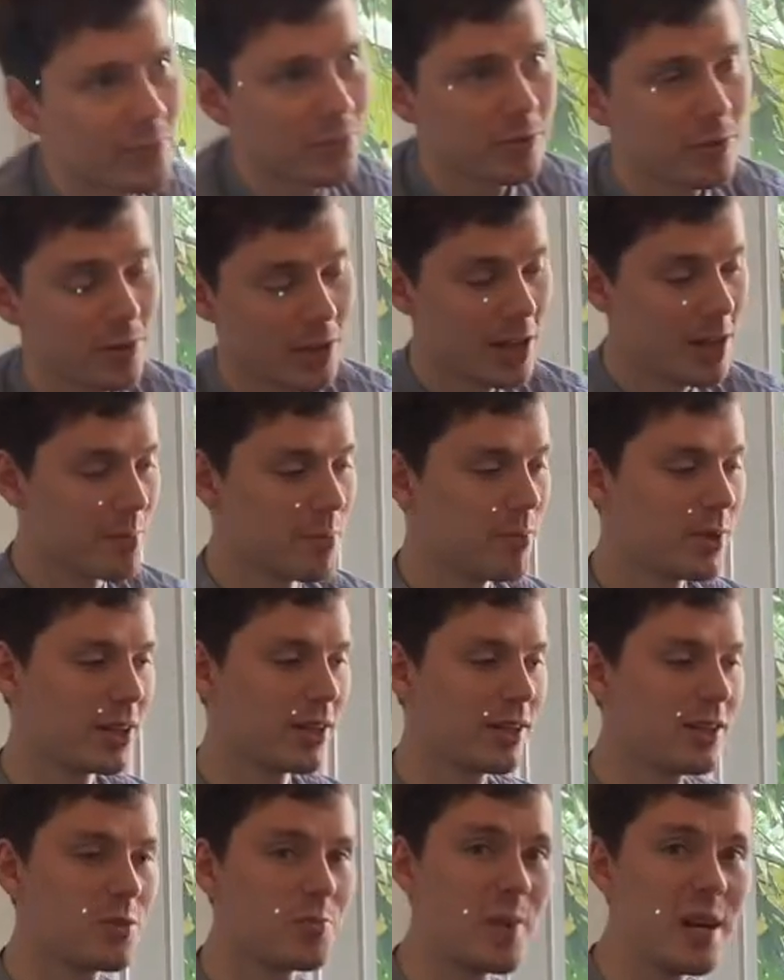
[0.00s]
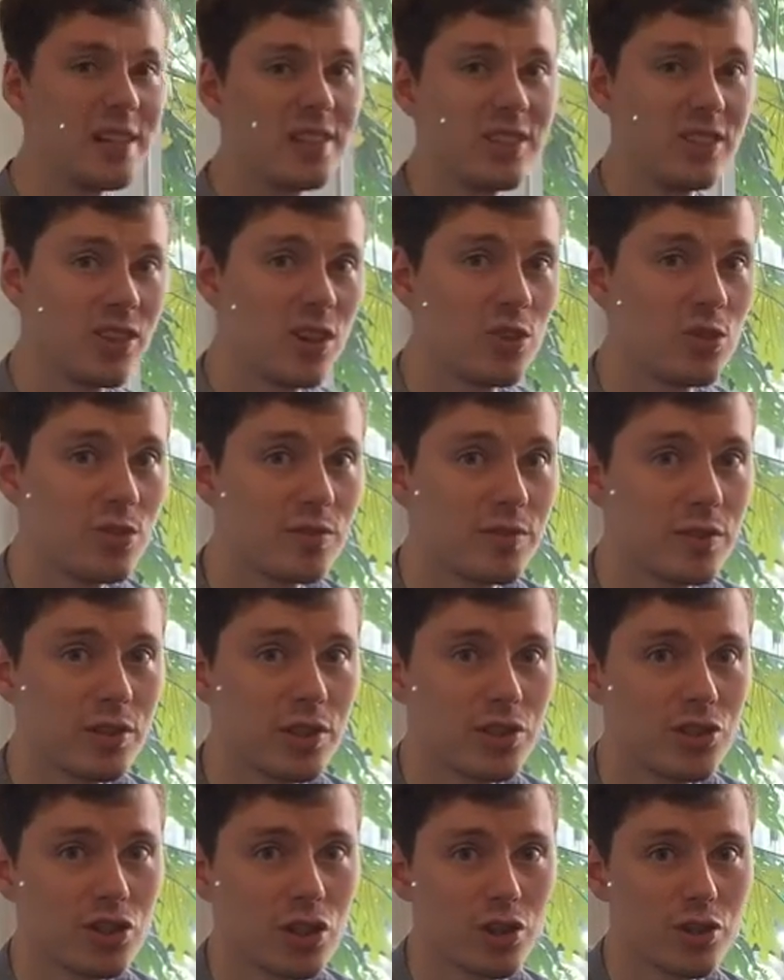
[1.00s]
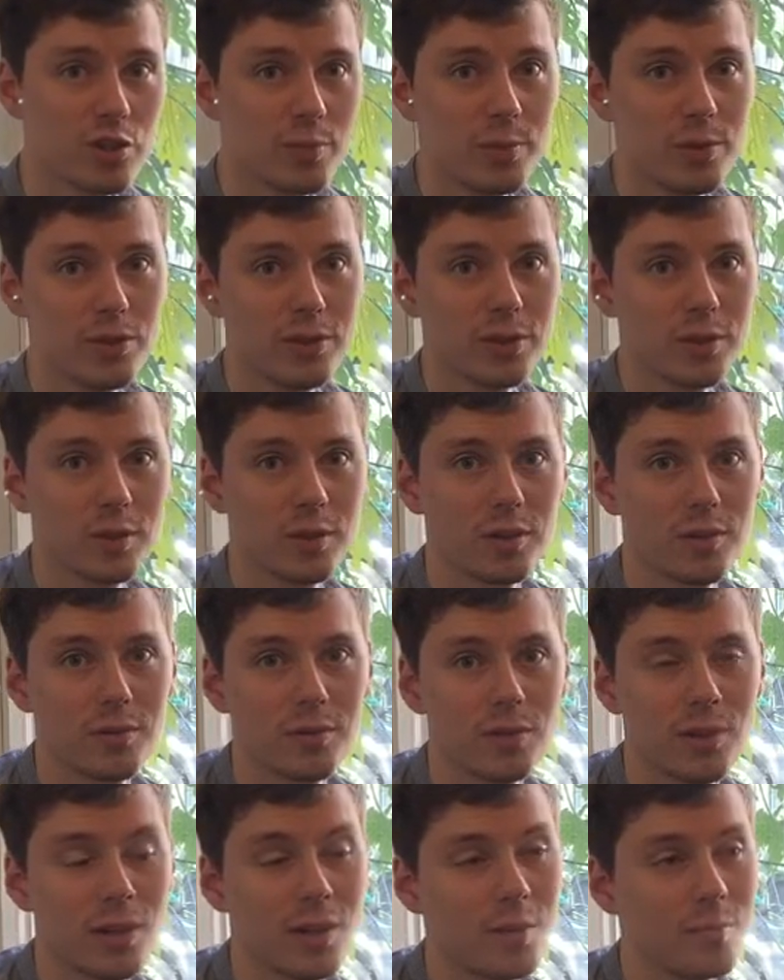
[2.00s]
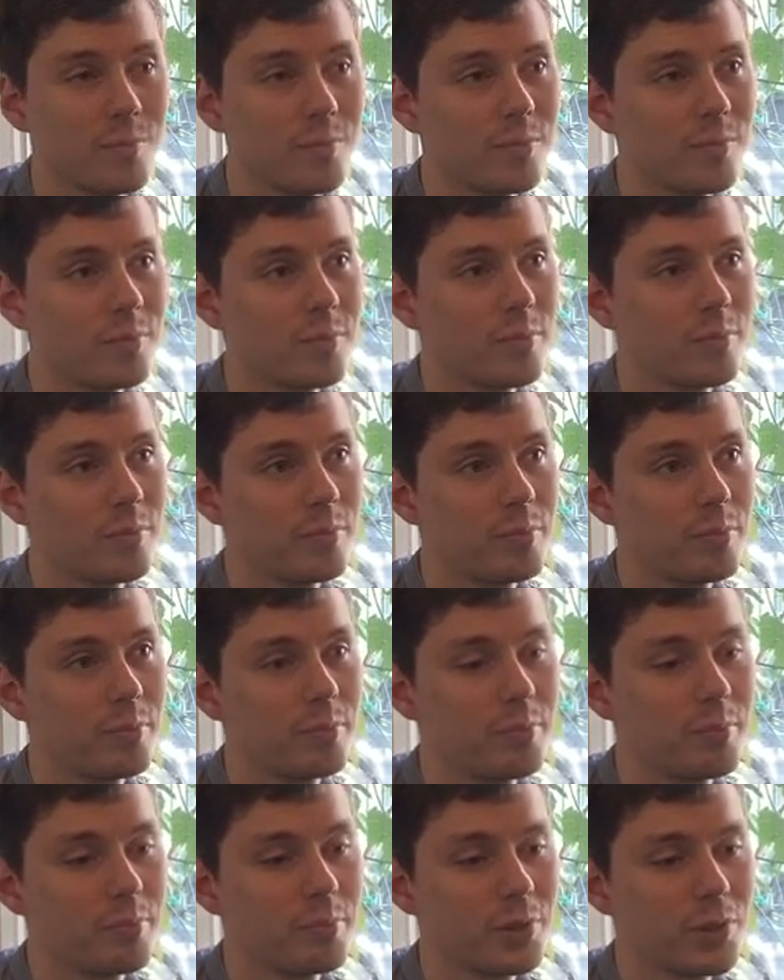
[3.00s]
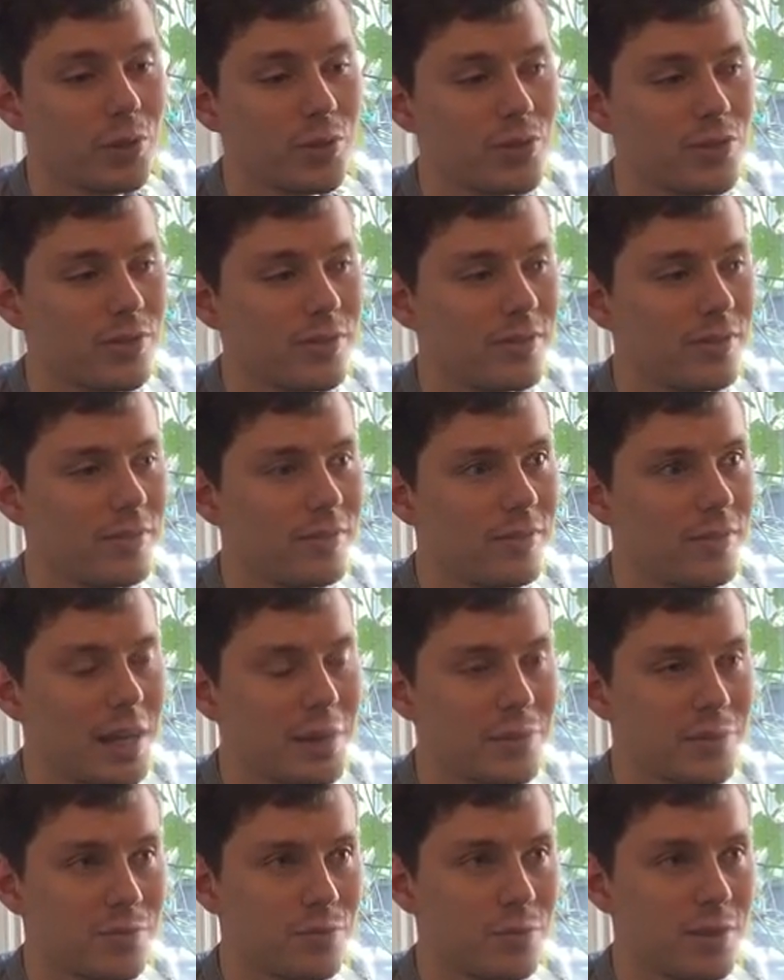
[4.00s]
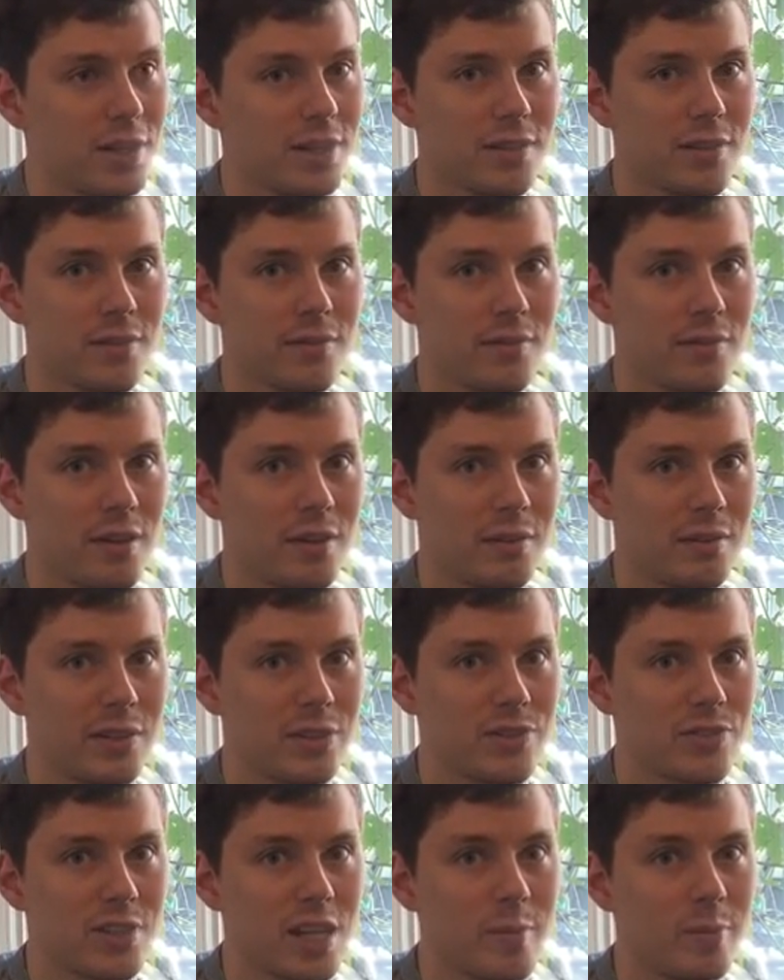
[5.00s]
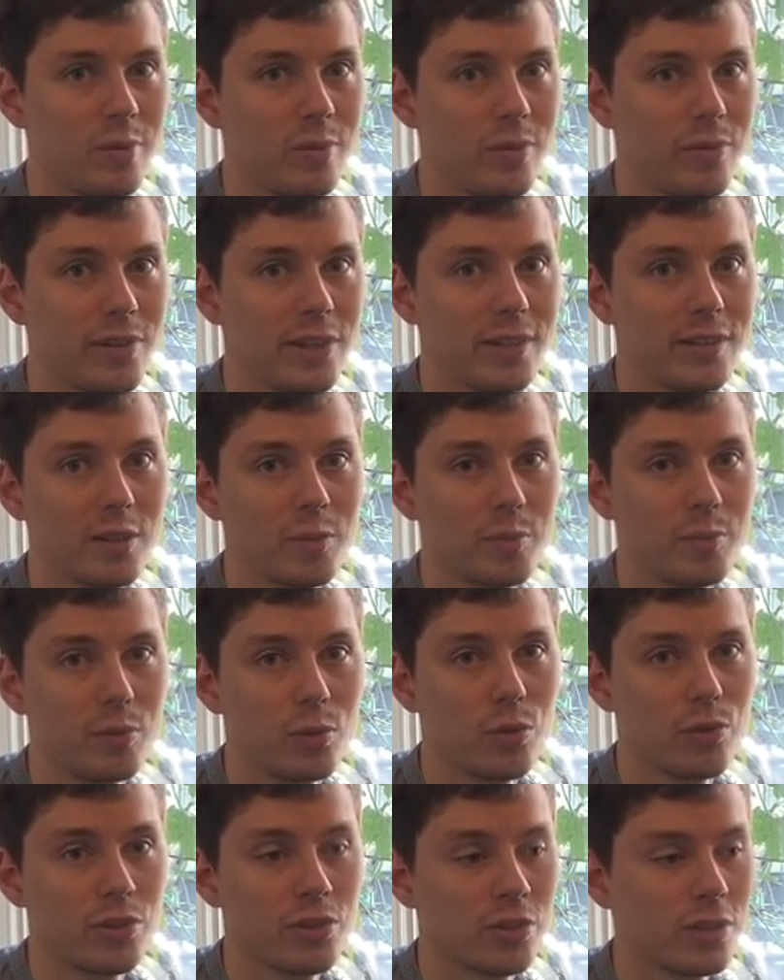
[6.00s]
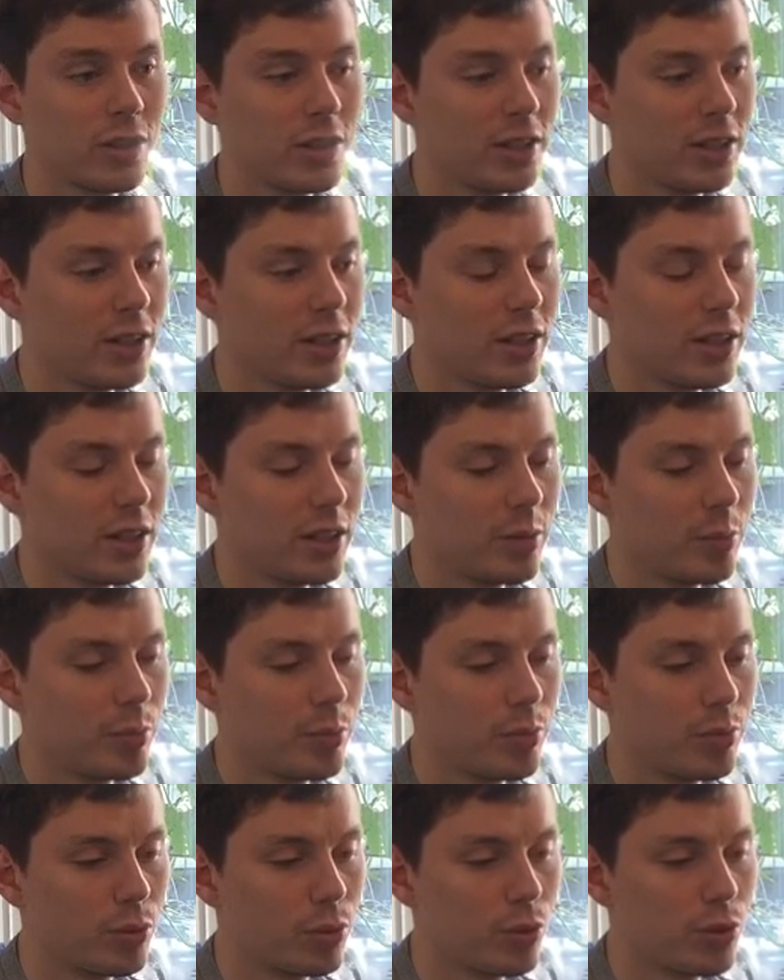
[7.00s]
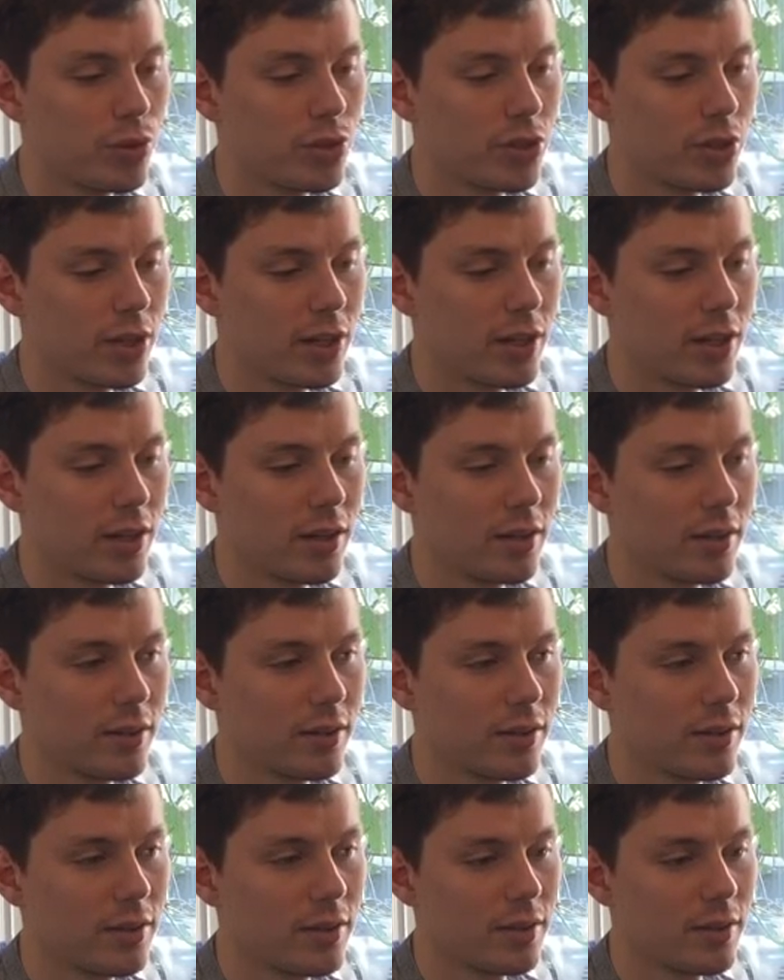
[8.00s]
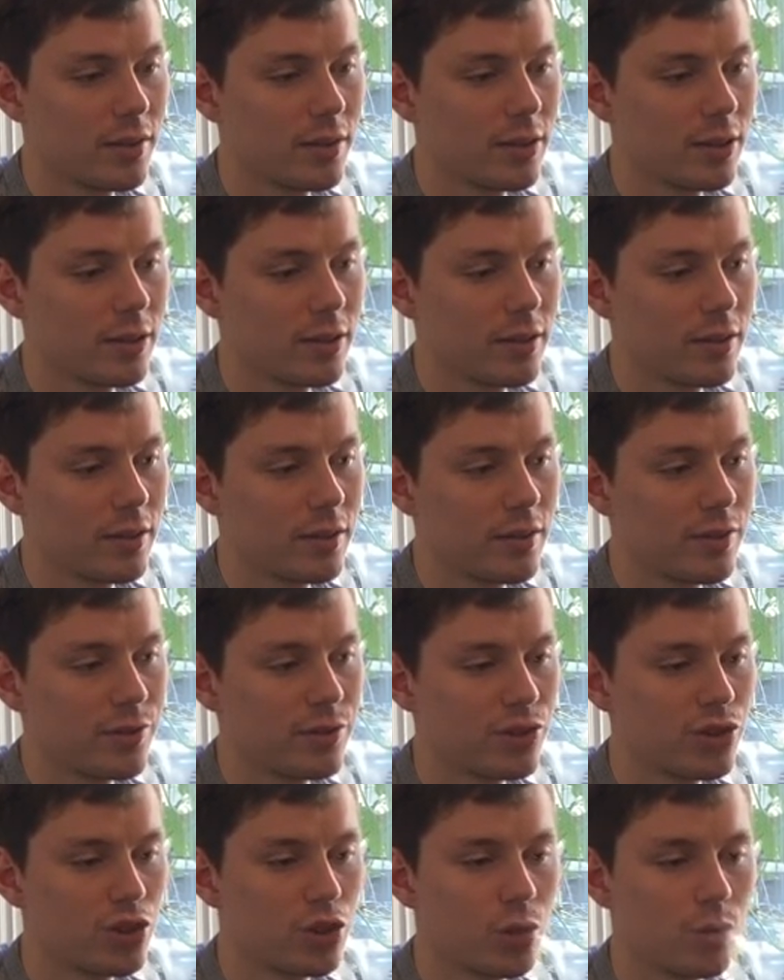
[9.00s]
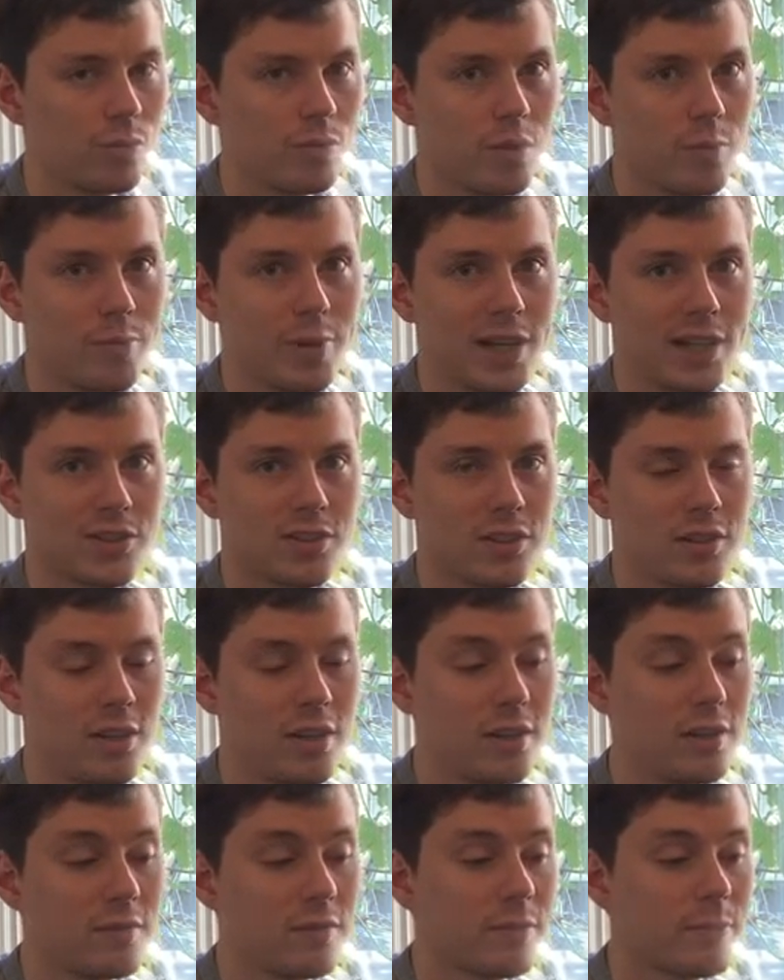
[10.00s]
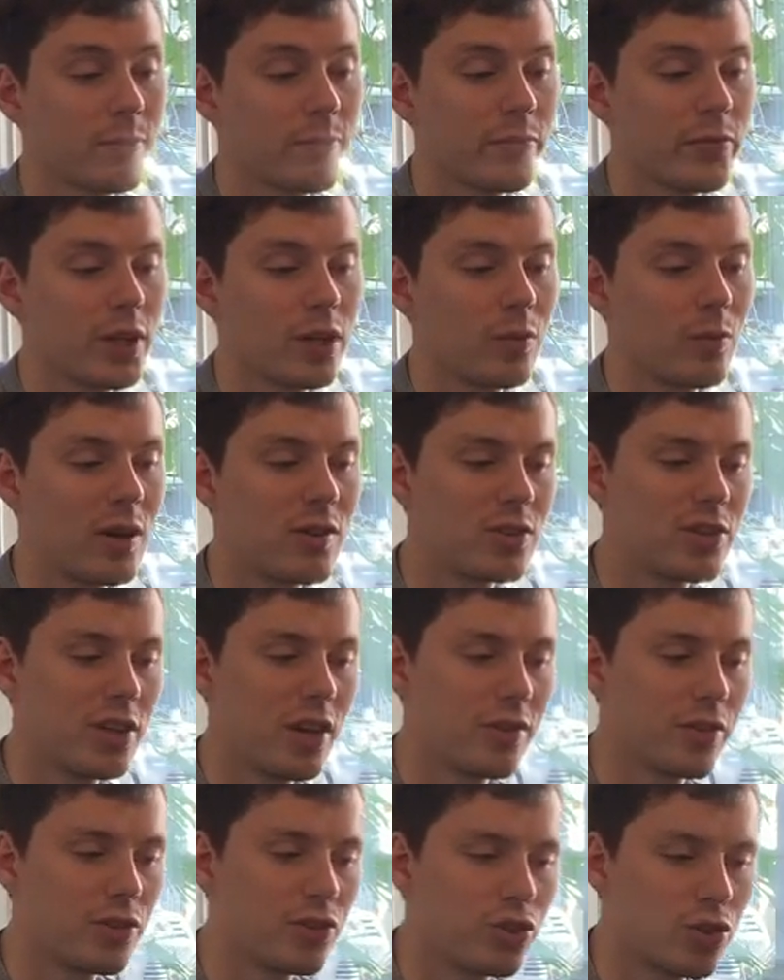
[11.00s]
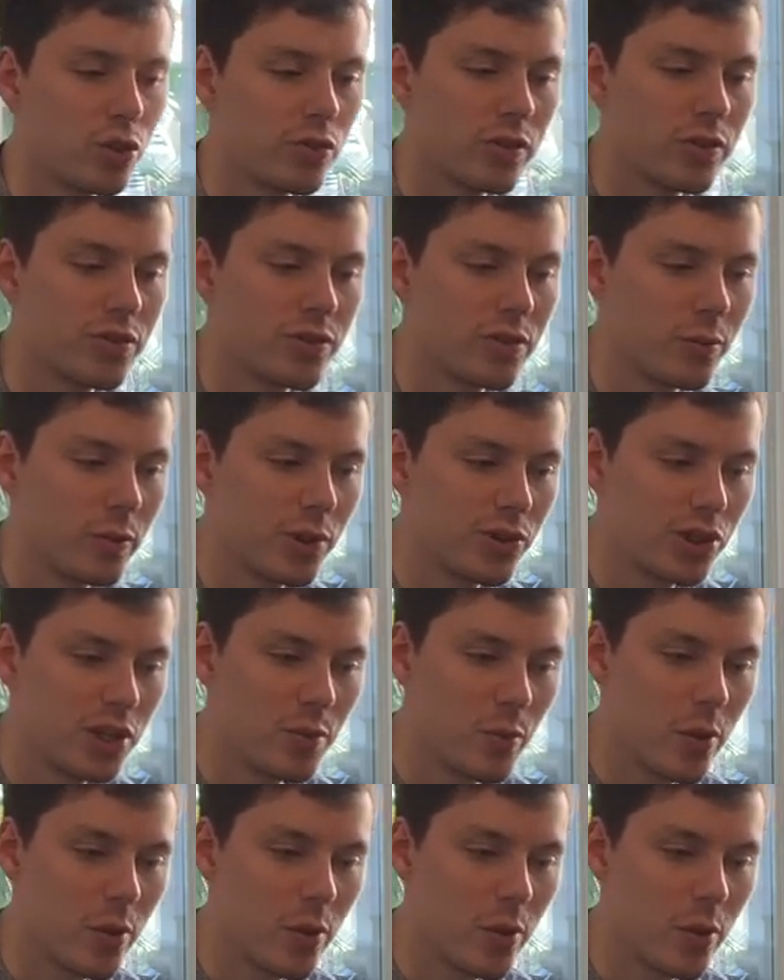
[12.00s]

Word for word: for him, he's mainly known for his church music, um, because that was really a very, very staple thing that brought, brought uh, the genre back to life. Whereas the other genres in which he